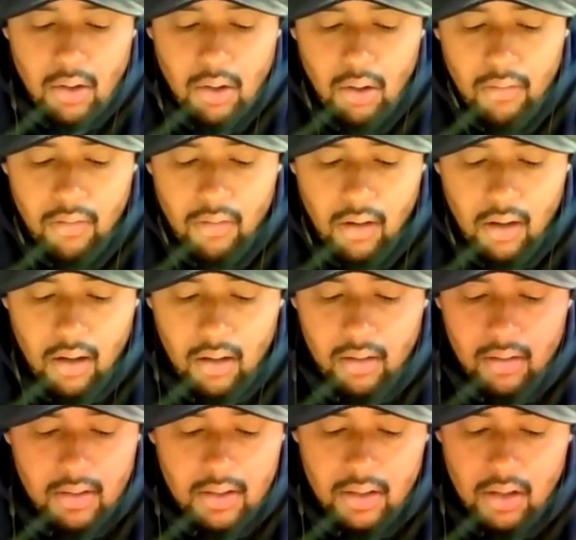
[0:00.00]
overall.
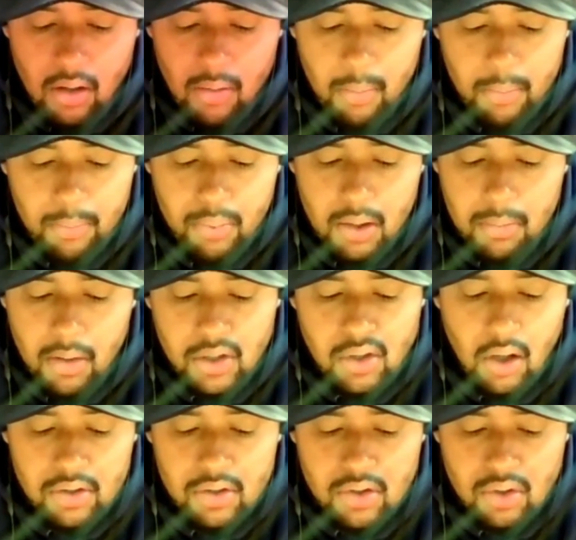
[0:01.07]
Pretty much
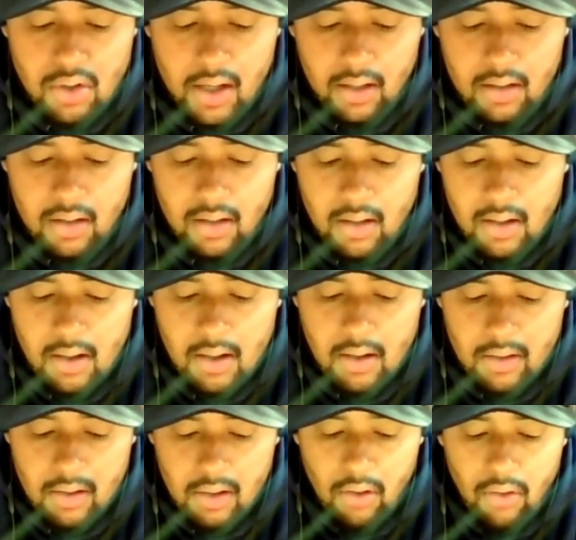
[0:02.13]
all strength.
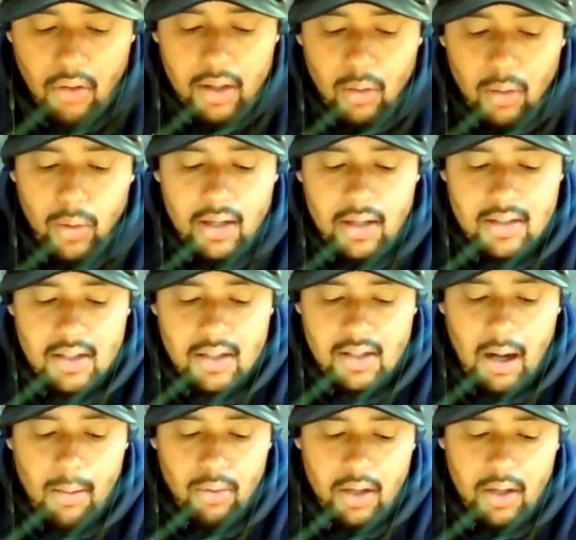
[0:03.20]
The only weaknesses that
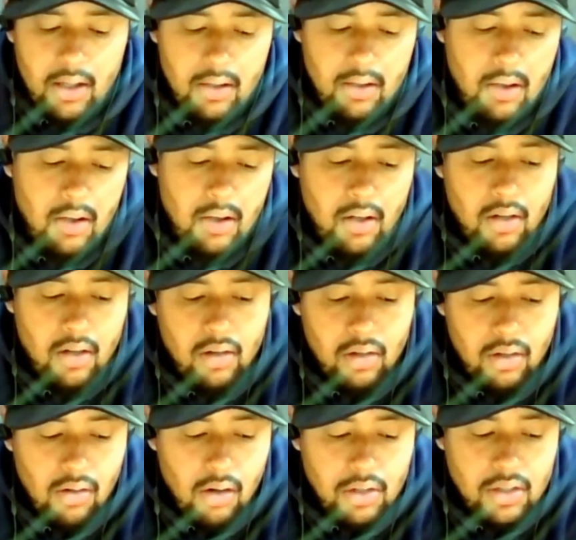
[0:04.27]
I'm reading,
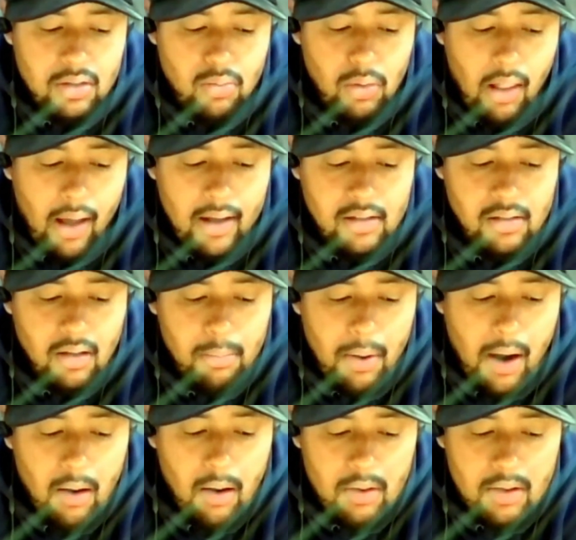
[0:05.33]
are just relies on
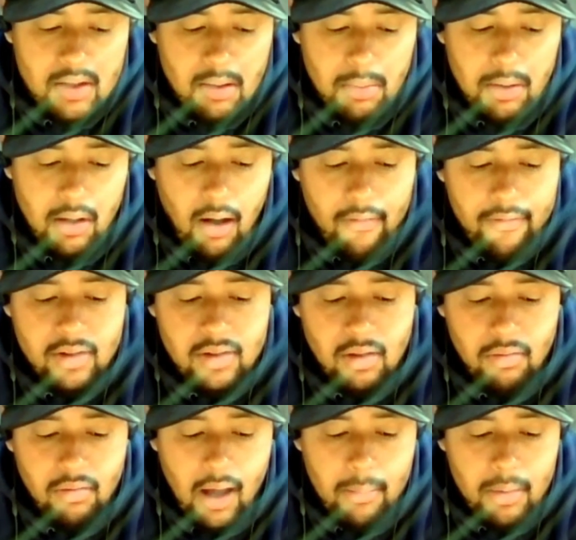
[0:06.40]
power to be
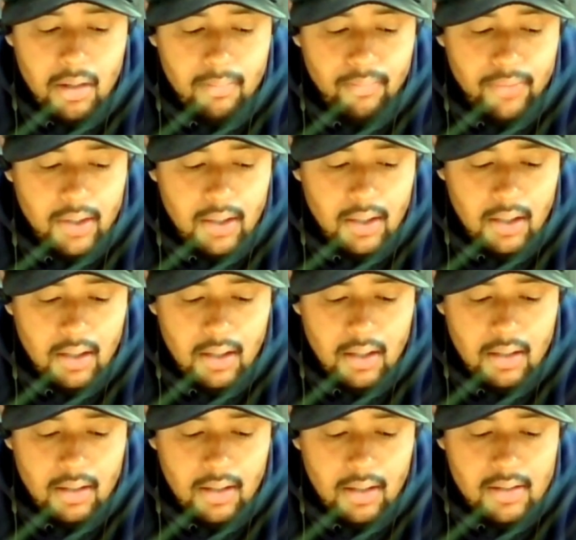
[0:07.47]
offensive lineman, and
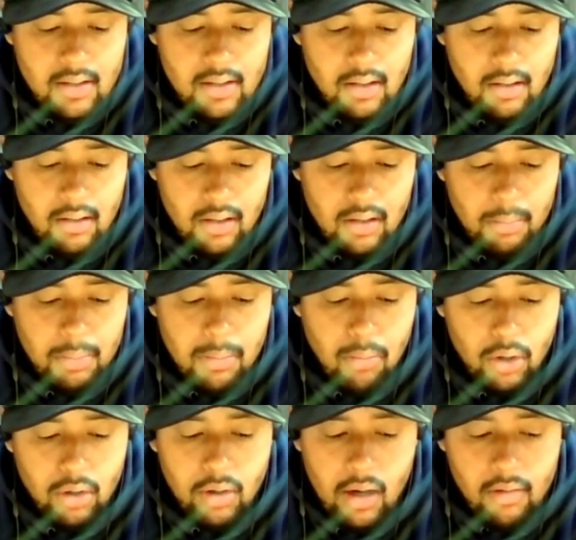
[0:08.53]
then needs to, be more
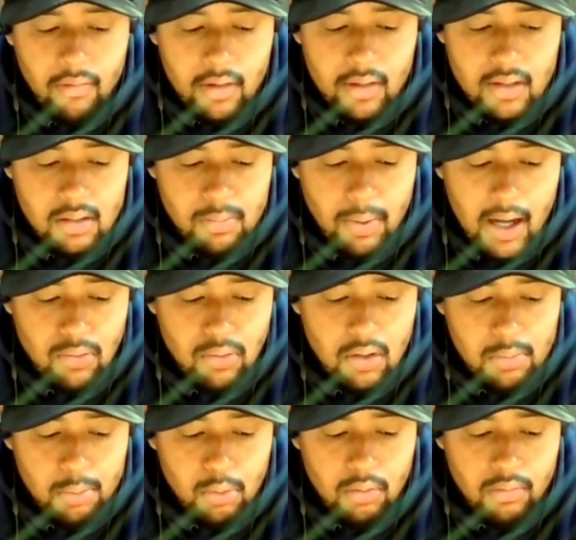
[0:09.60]
creative in his pass rush
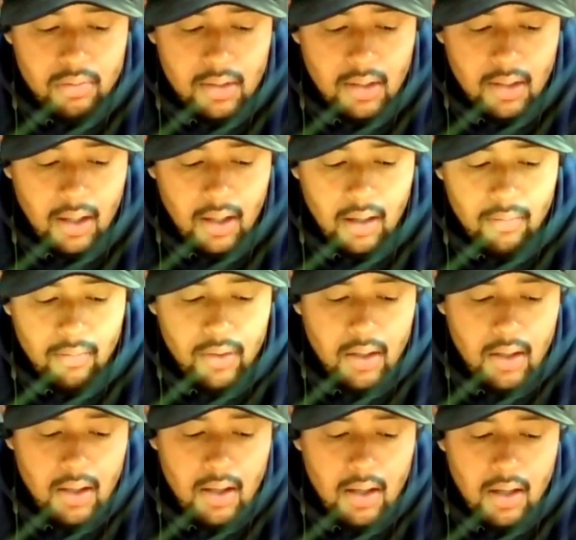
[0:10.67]
moves, and
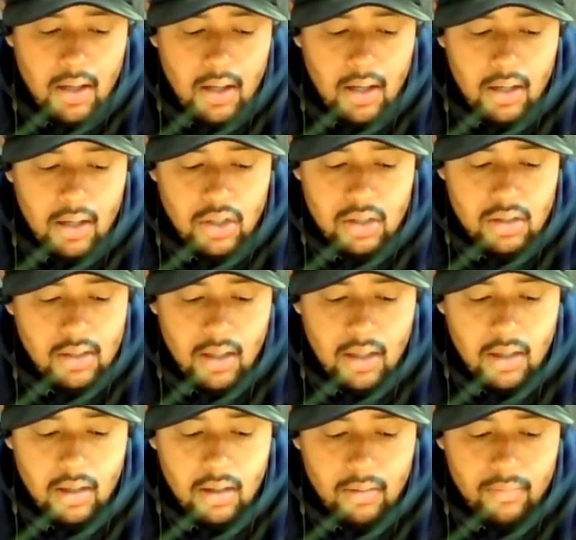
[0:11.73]
just
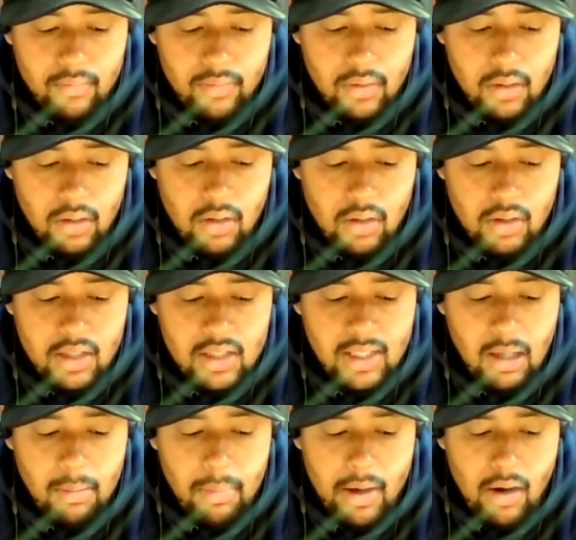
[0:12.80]
needs to
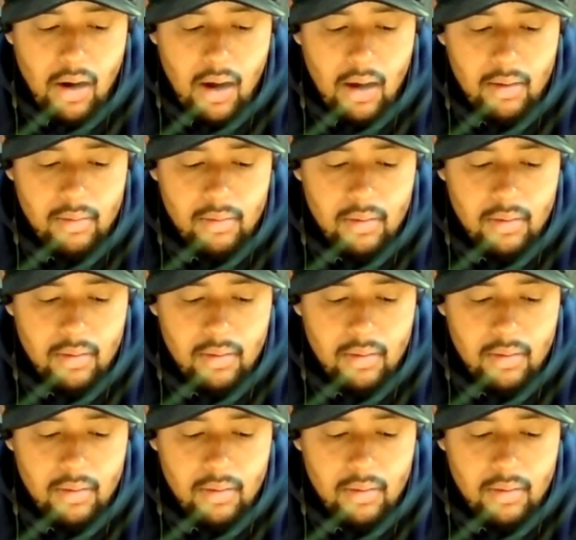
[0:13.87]
get better at,